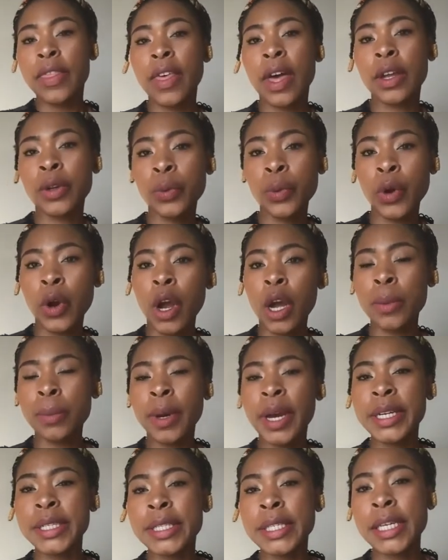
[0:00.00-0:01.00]
that were on
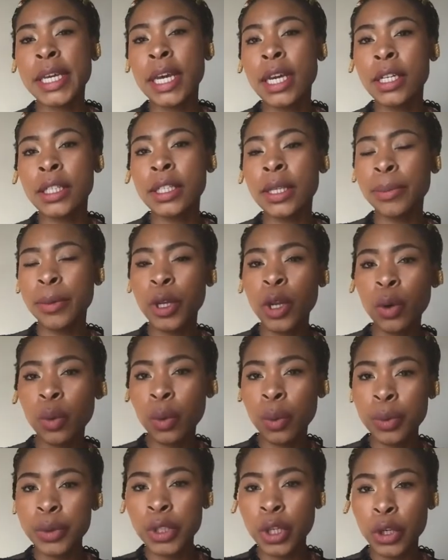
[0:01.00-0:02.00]
my TL. Let me know
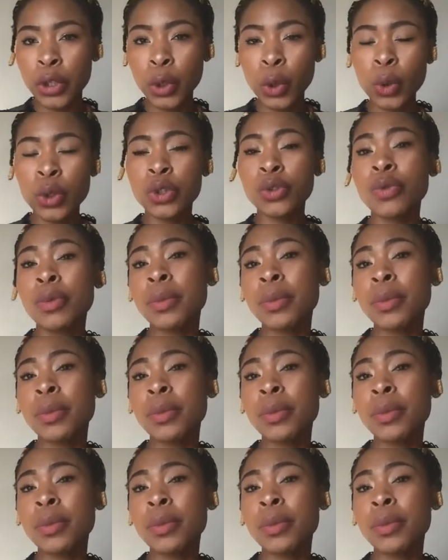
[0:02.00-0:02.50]
what was on yours.